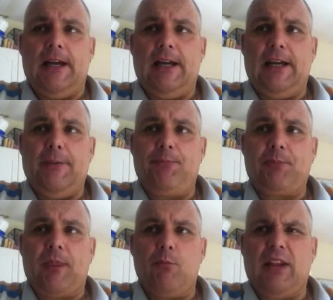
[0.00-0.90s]

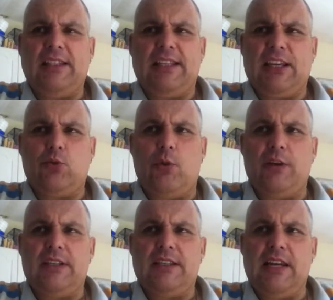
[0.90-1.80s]
But like I said, that's what I
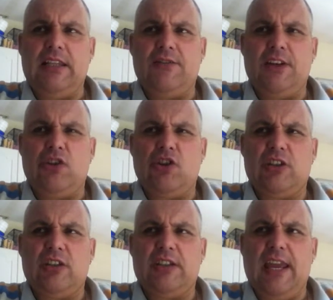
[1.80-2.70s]
wanted to say in this video,
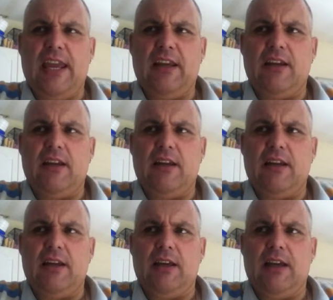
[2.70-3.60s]
just to say
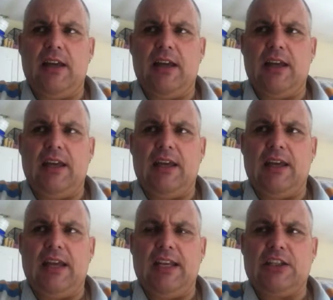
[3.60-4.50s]

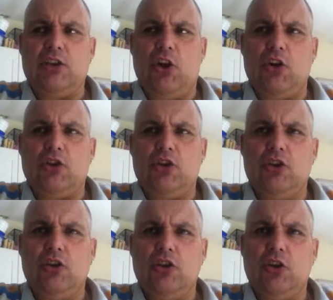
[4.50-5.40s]
it's not,
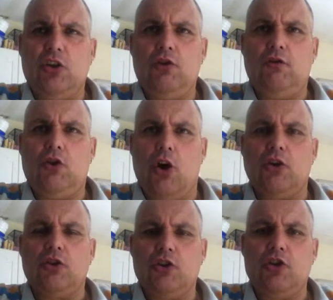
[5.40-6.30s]
you've
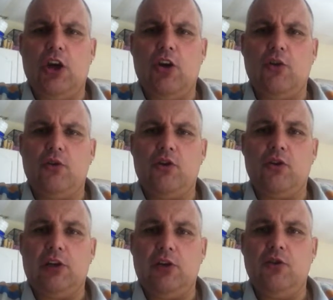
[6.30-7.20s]
got to show you
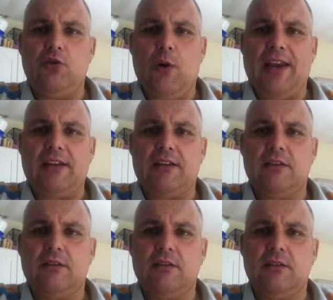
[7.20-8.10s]
can lose weight,
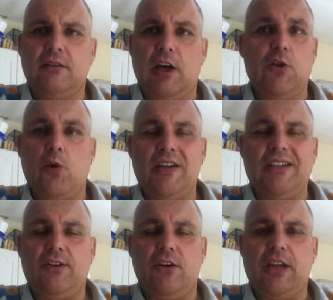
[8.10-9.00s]
otherwise
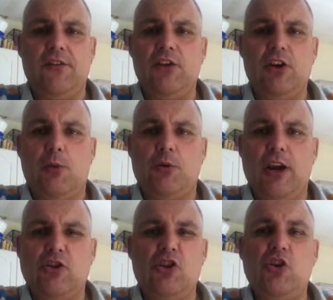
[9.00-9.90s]
they're not going to give you the
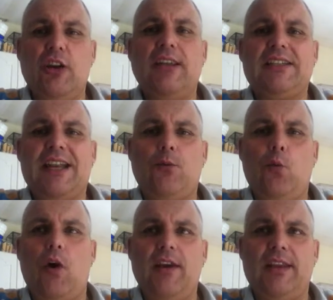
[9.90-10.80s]
operation. You can
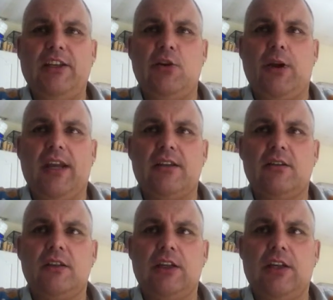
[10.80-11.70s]
understand why they do it,
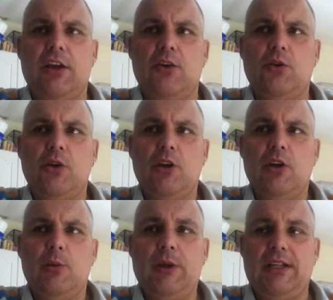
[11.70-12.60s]
you know,
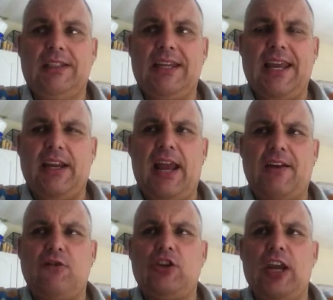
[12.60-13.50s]
because again, I
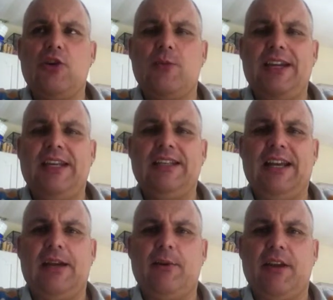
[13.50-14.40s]
have changed my
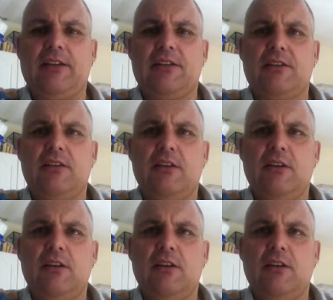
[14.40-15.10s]
eating habits.